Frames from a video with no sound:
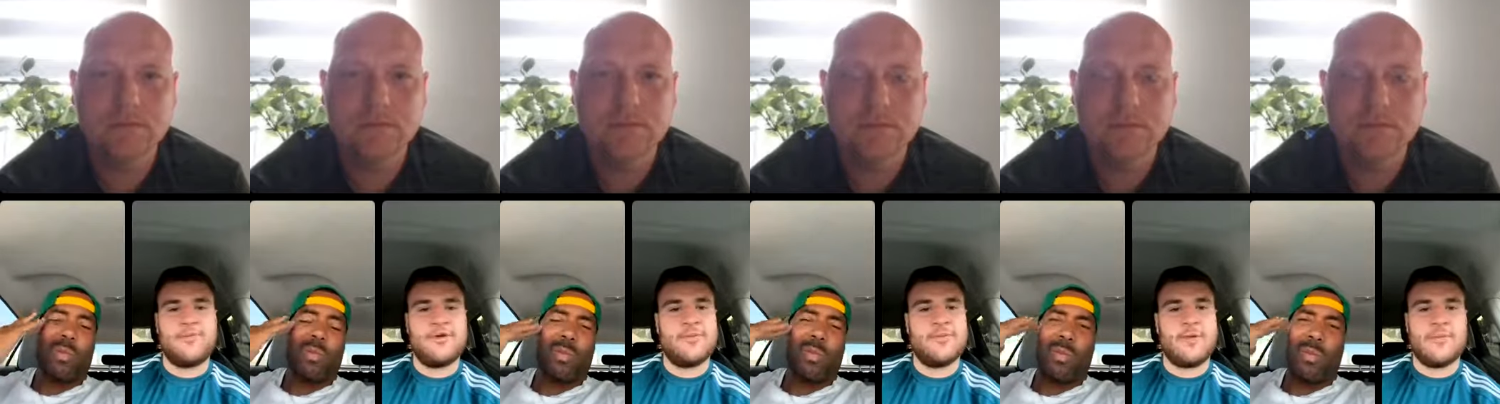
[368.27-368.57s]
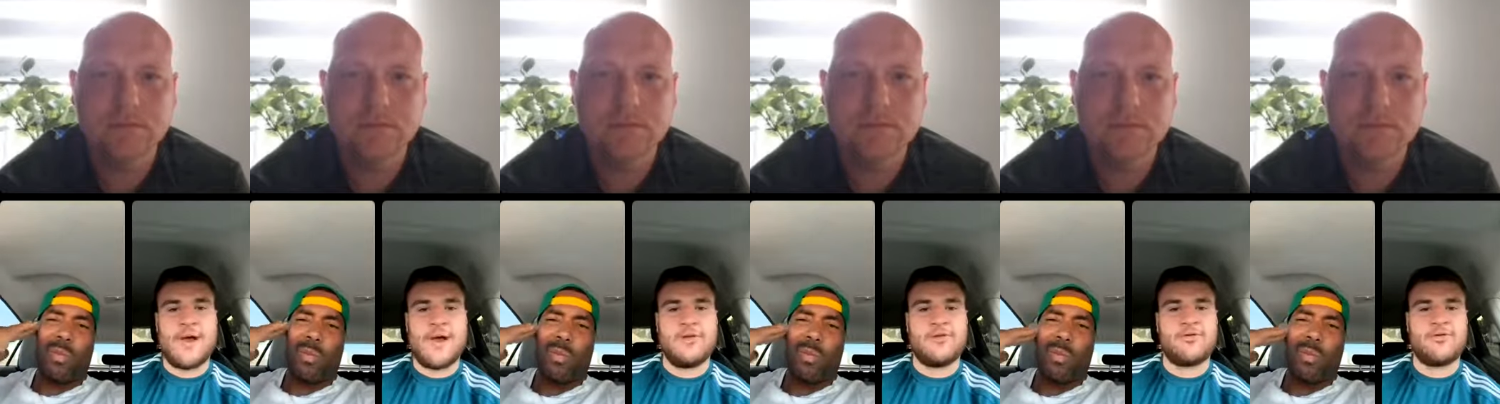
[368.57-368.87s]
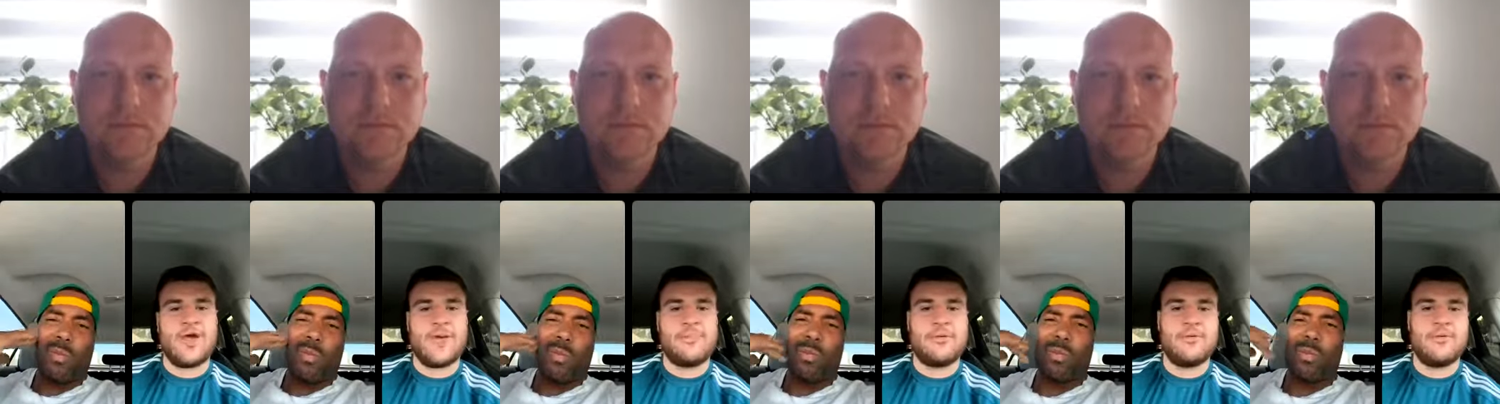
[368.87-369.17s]
Speaker 1: it, my
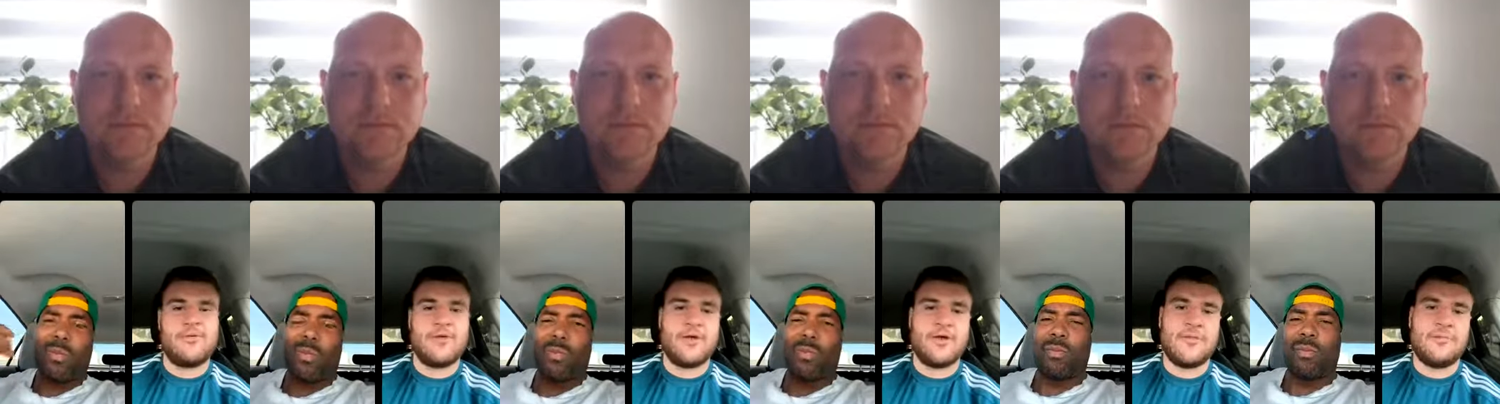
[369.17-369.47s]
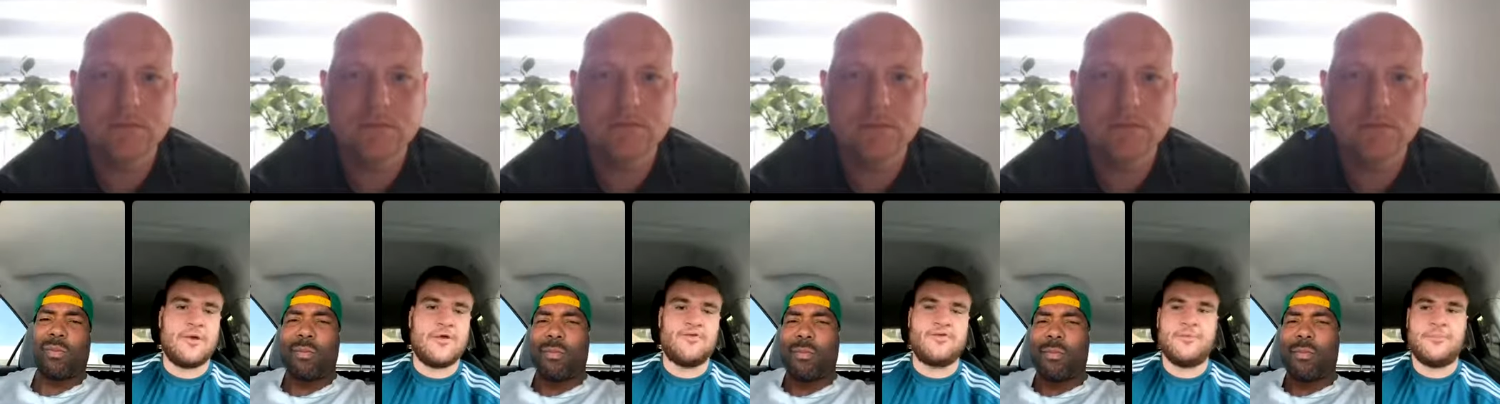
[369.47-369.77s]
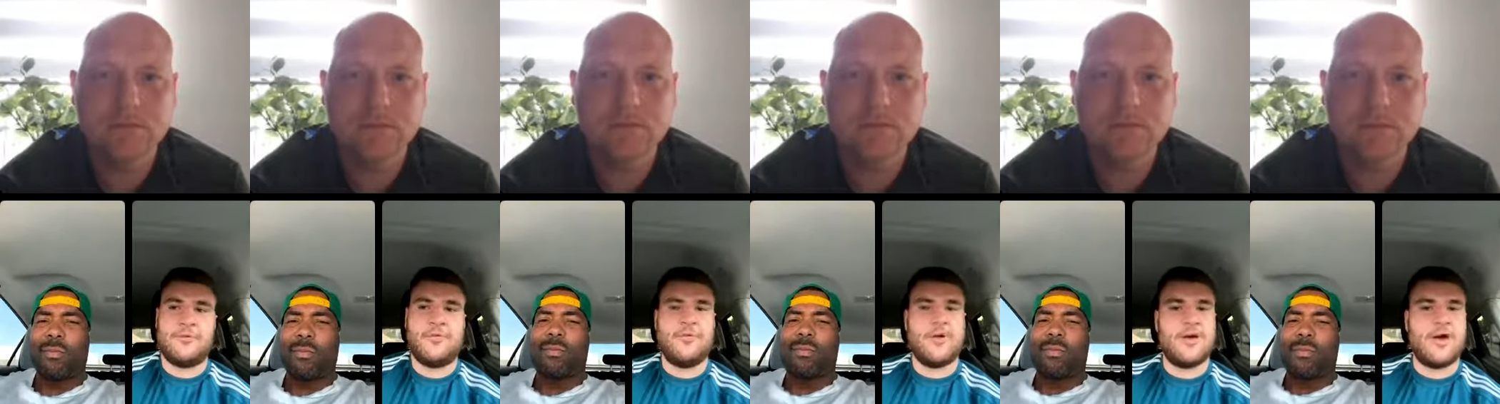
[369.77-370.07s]
manager's happy with it, and most
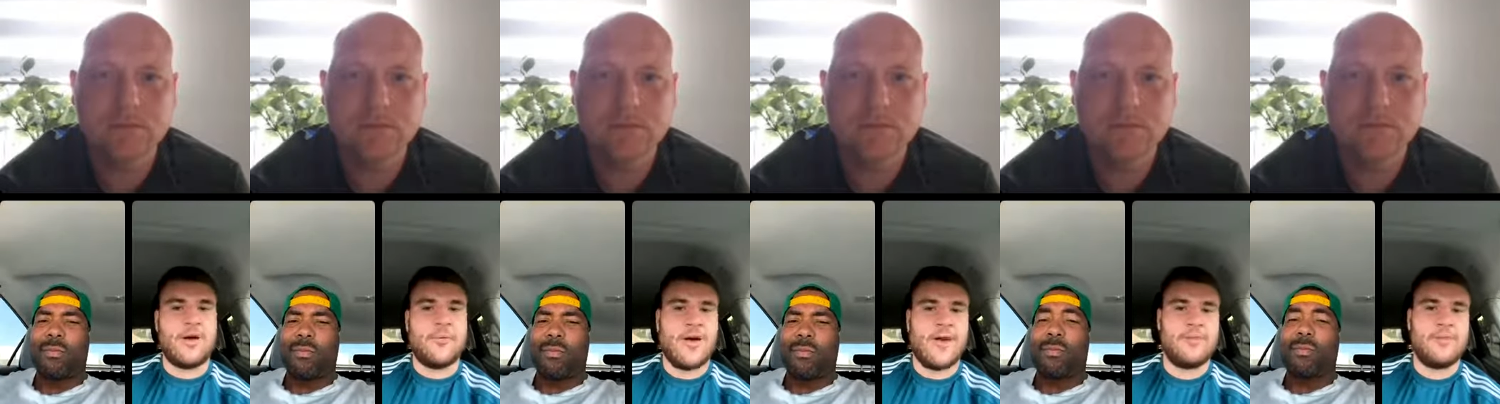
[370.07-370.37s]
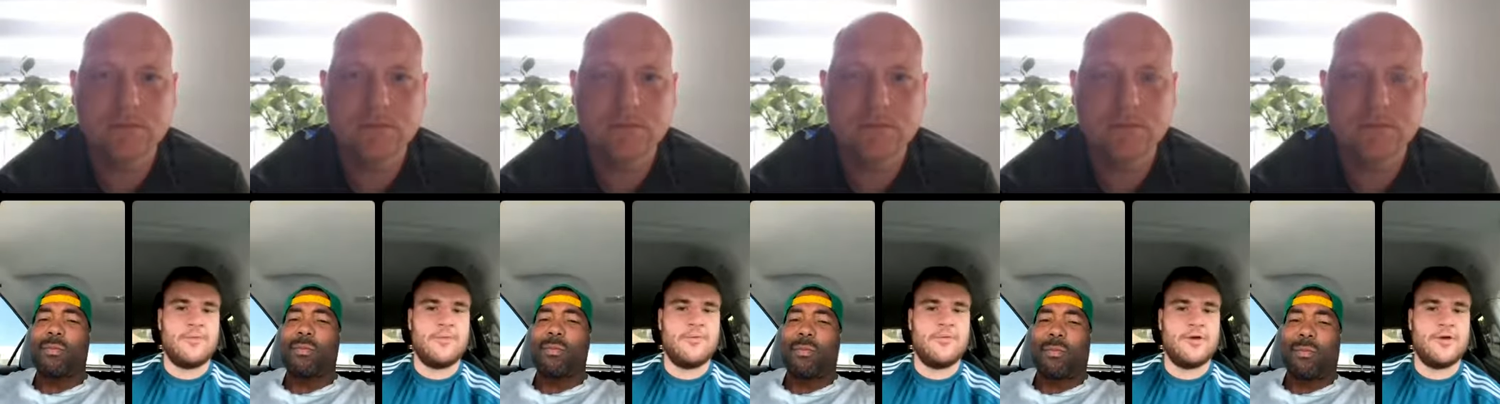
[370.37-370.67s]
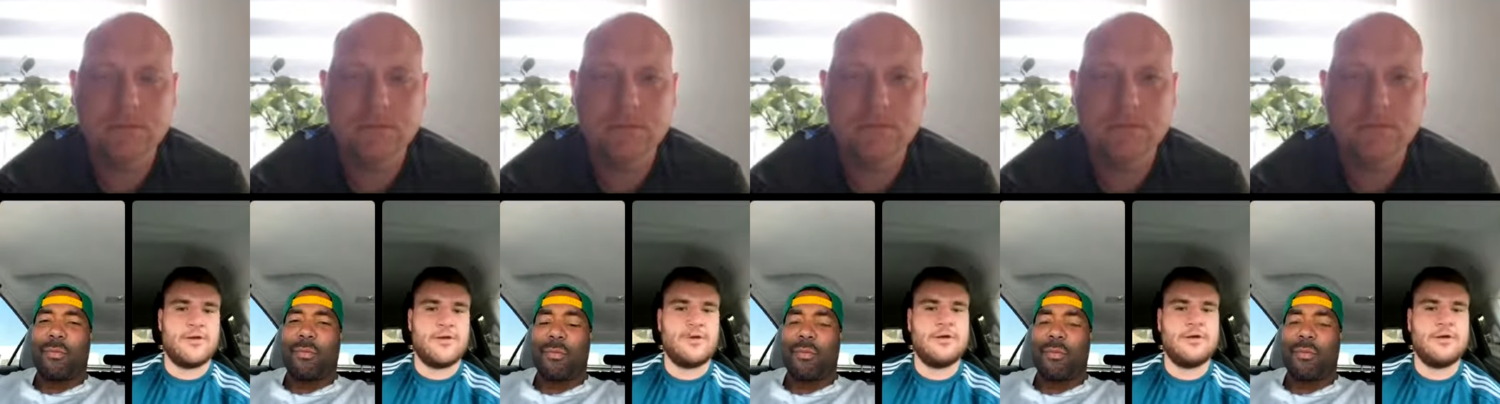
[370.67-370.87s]
importantly, I'm happy with it.